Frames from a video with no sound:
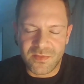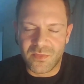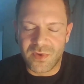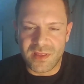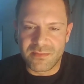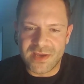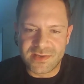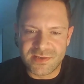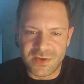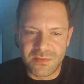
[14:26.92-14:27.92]
one of the
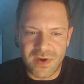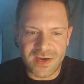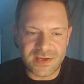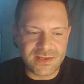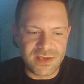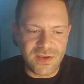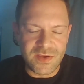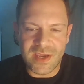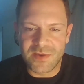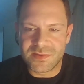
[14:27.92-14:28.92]
major supermarkets in the
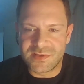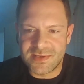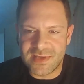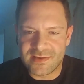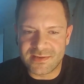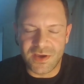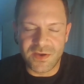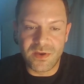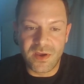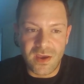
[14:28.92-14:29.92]
UK, which is
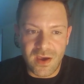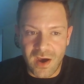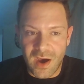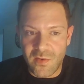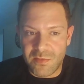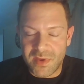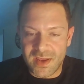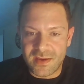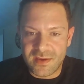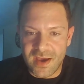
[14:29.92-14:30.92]
Tesco, I would
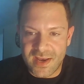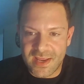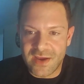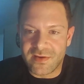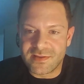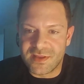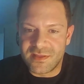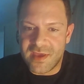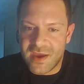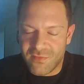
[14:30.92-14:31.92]
be adhering to
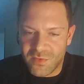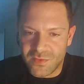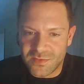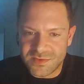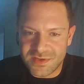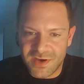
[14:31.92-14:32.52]
their rules.